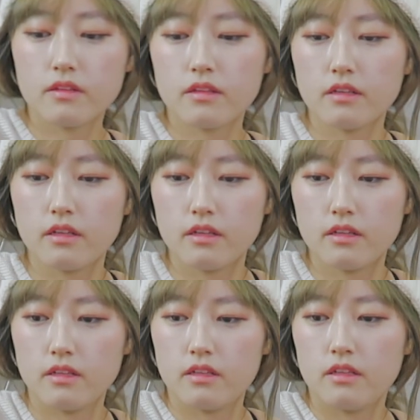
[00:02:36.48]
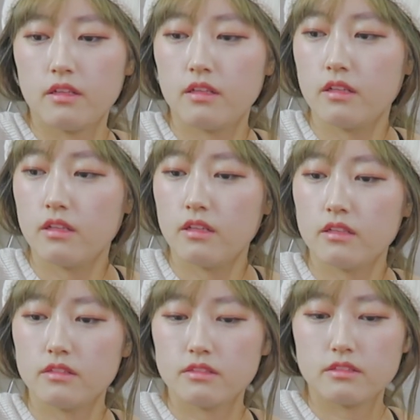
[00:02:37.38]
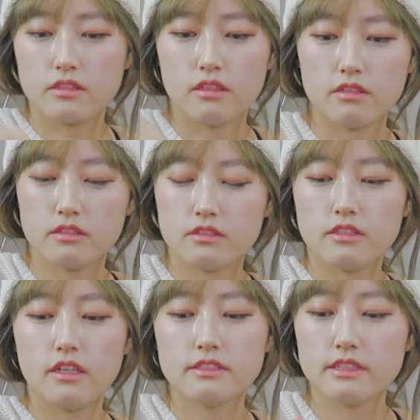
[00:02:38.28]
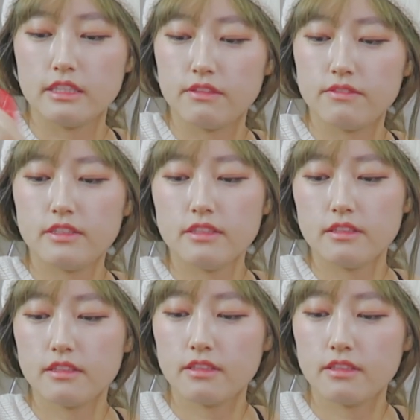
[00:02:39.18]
Okay. Just get all the sauce even.